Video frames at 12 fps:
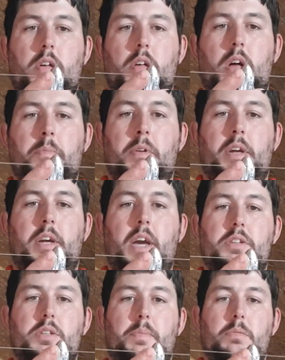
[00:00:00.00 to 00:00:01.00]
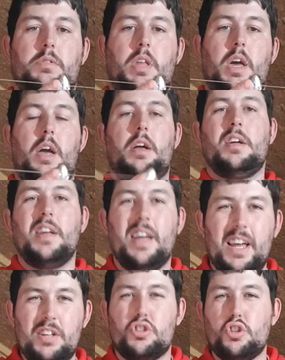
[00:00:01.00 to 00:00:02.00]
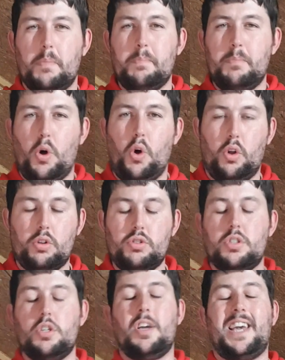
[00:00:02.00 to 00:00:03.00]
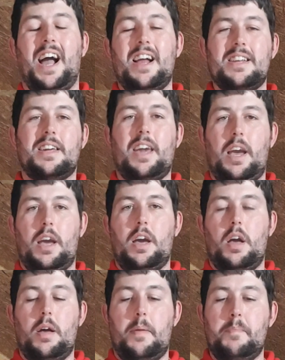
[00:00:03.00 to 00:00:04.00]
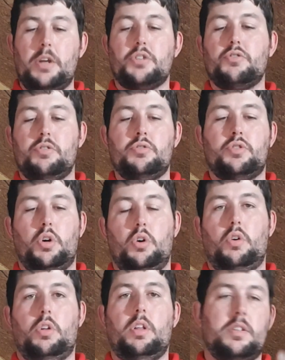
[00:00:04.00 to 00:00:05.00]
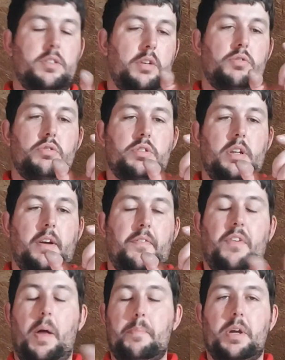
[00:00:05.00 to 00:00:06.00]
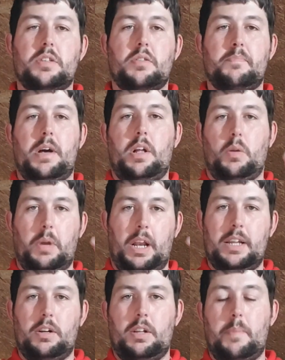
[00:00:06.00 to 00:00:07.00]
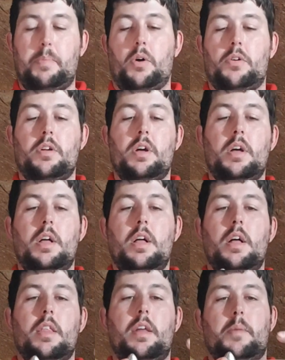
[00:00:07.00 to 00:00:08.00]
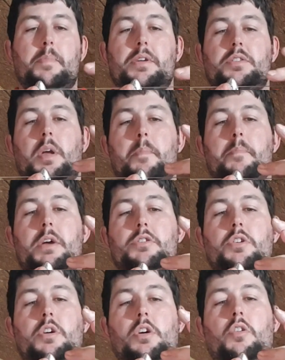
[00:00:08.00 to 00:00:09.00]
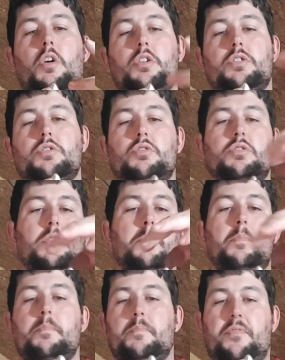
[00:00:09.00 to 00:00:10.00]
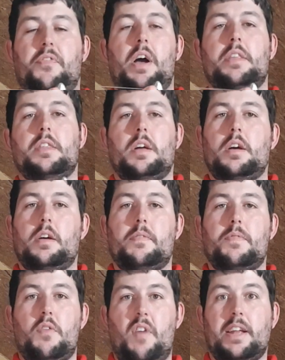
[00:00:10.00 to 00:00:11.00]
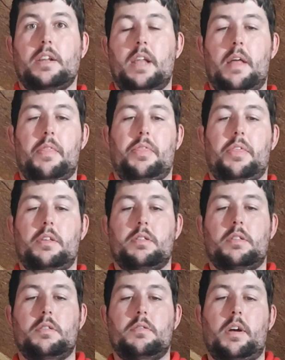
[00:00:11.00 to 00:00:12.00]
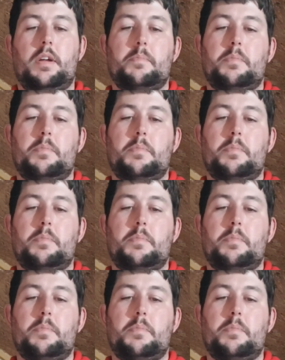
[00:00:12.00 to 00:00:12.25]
I'm going to guess about there. In some molds, you can get a measuring tool. It's just like a flat piece of metal with a little lip on that you basically measure across just to find the right length, right?